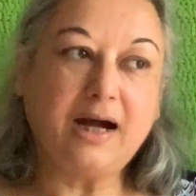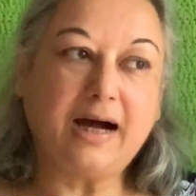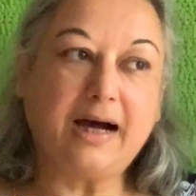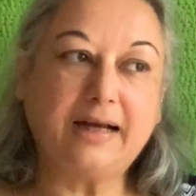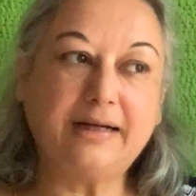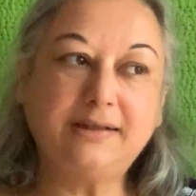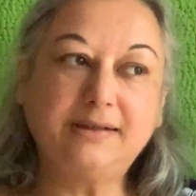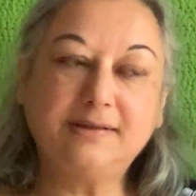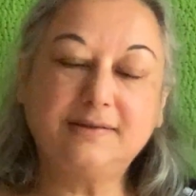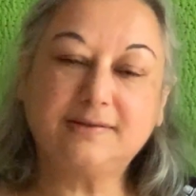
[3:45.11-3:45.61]

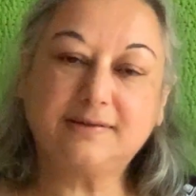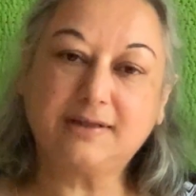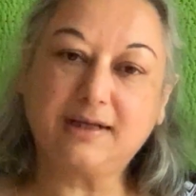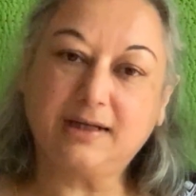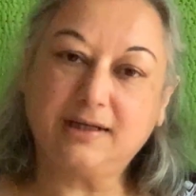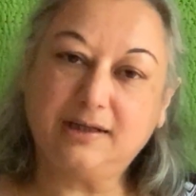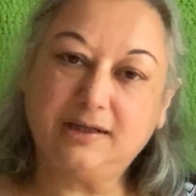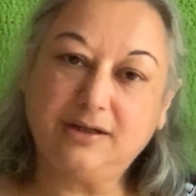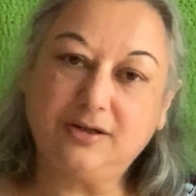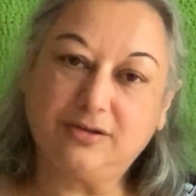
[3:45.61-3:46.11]

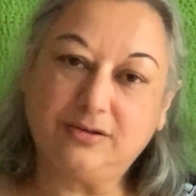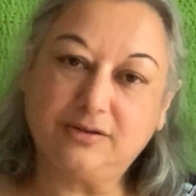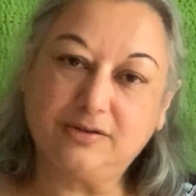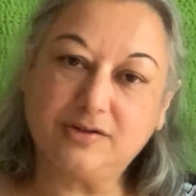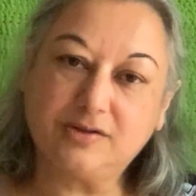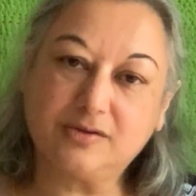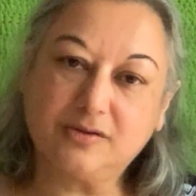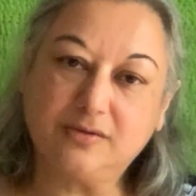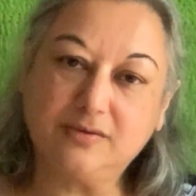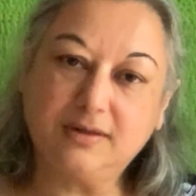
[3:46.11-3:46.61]
understanding
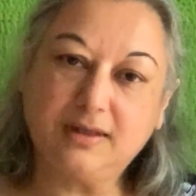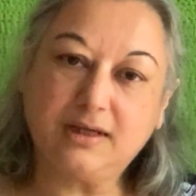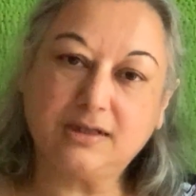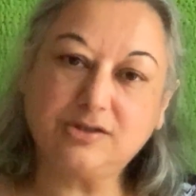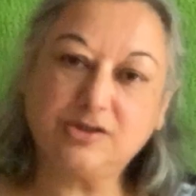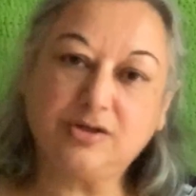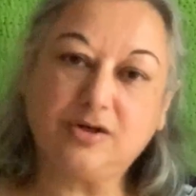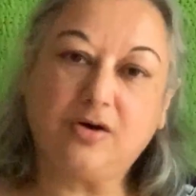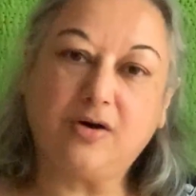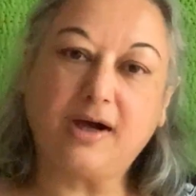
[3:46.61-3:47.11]
also
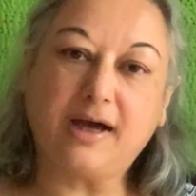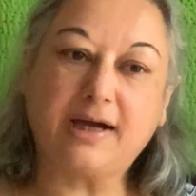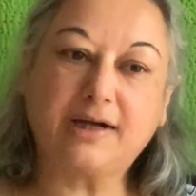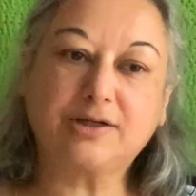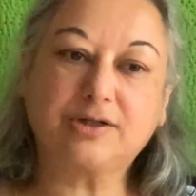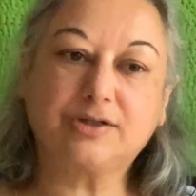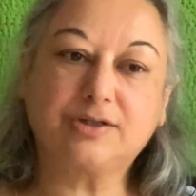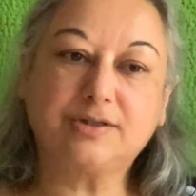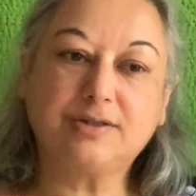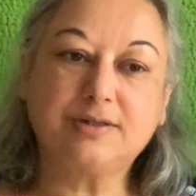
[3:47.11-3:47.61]
that your
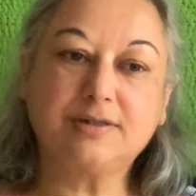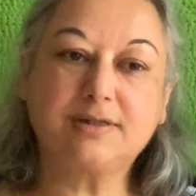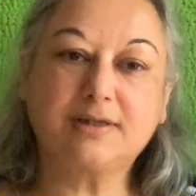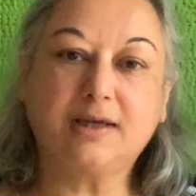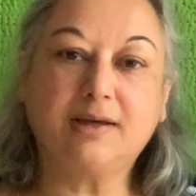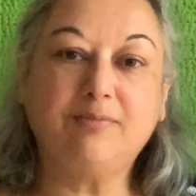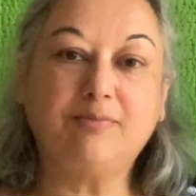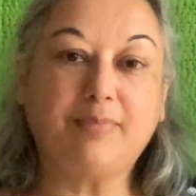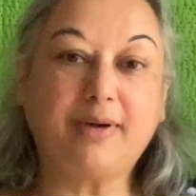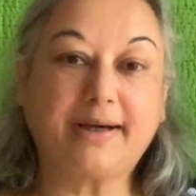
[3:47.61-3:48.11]
actions
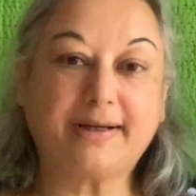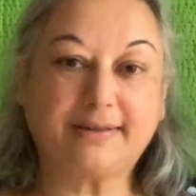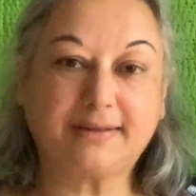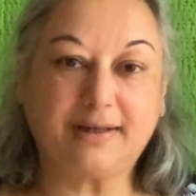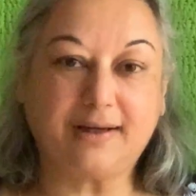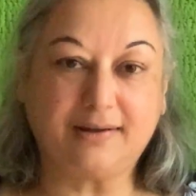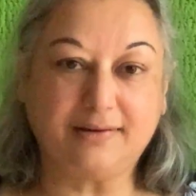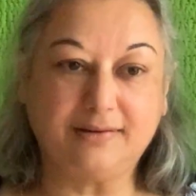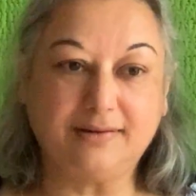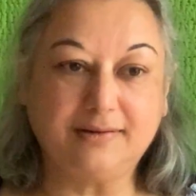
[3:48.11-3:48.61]
impact
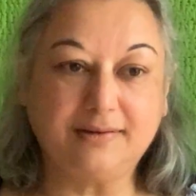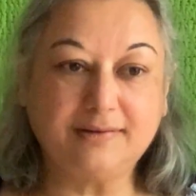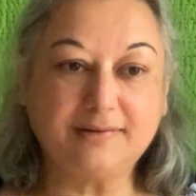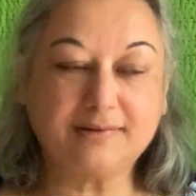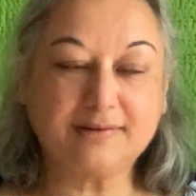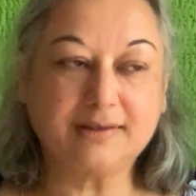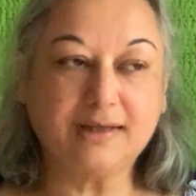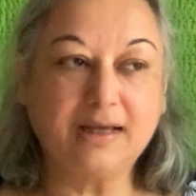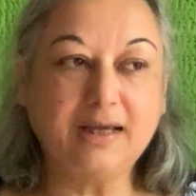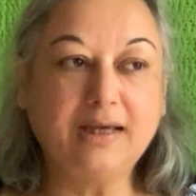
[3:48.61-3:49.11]
others,
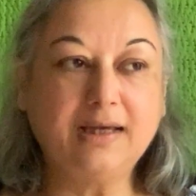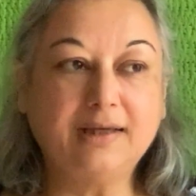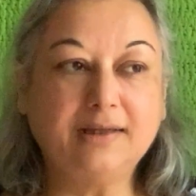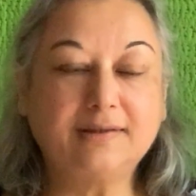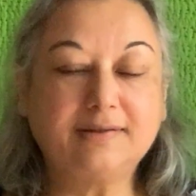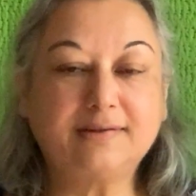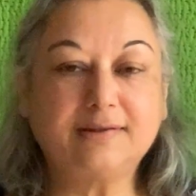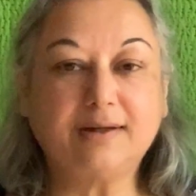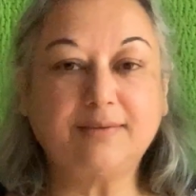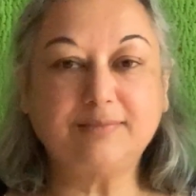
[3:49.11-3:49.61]

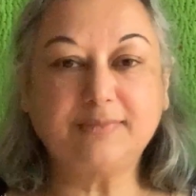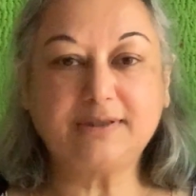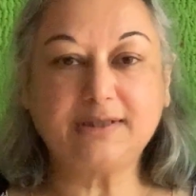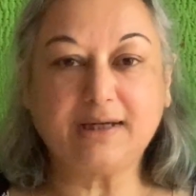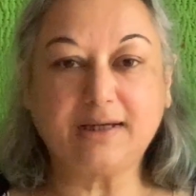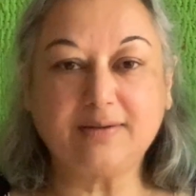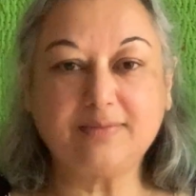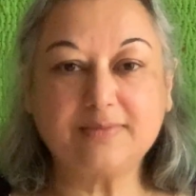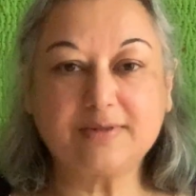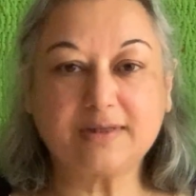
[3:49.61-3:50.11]

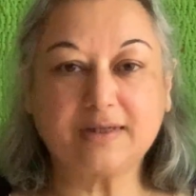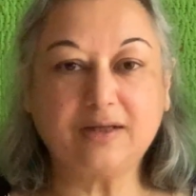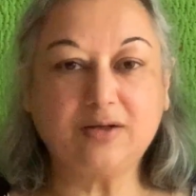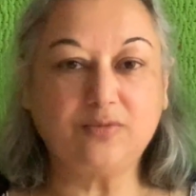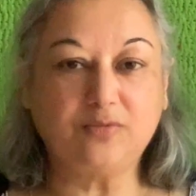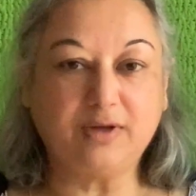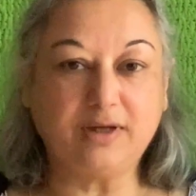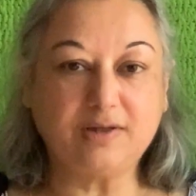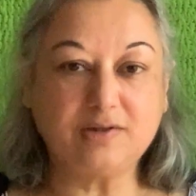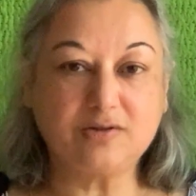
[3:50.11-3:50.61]
sometimes
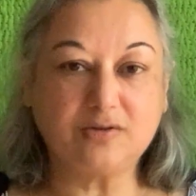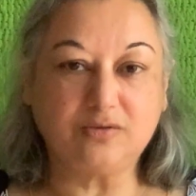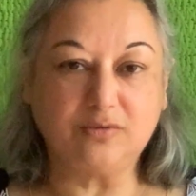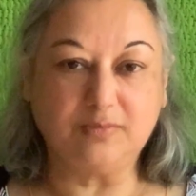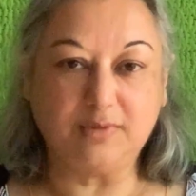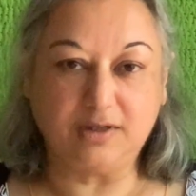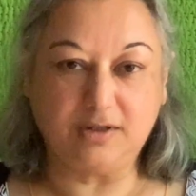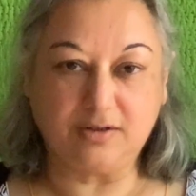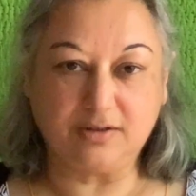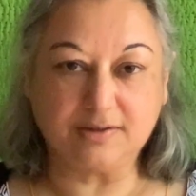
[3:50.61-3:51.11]
in ways you
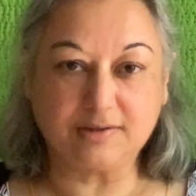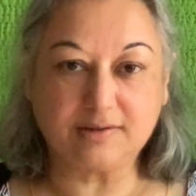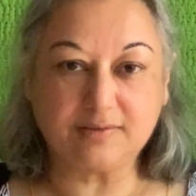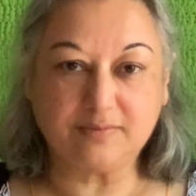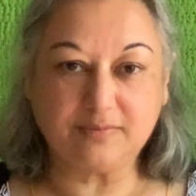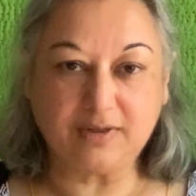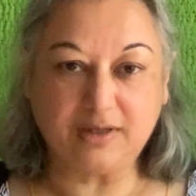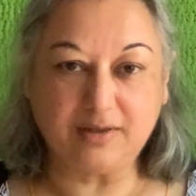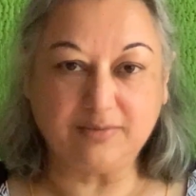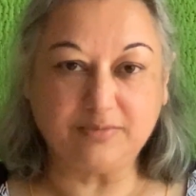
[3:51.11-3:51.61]
may not
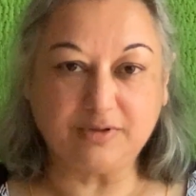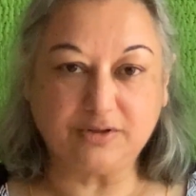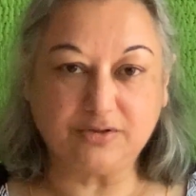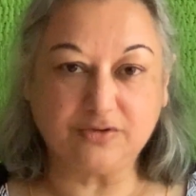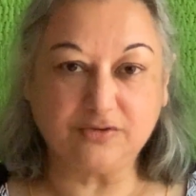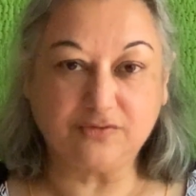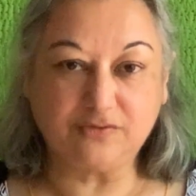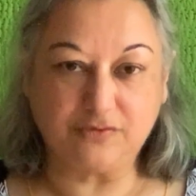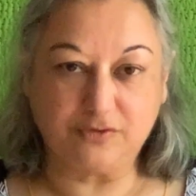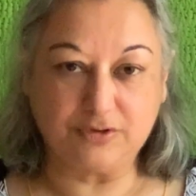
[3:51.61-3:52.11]
be able
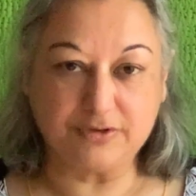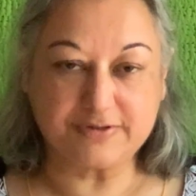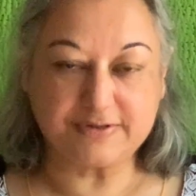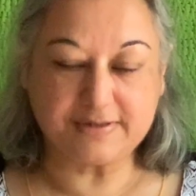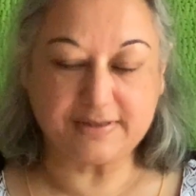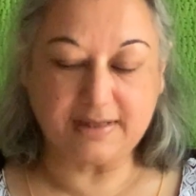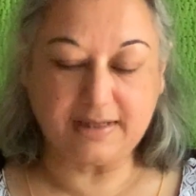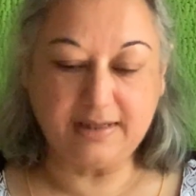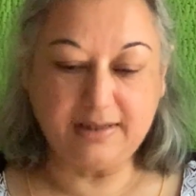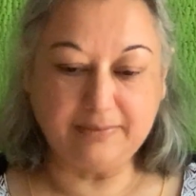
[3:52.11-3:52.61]
to
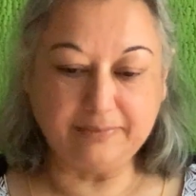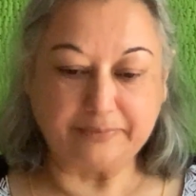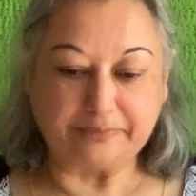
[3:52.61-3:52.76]
foresee.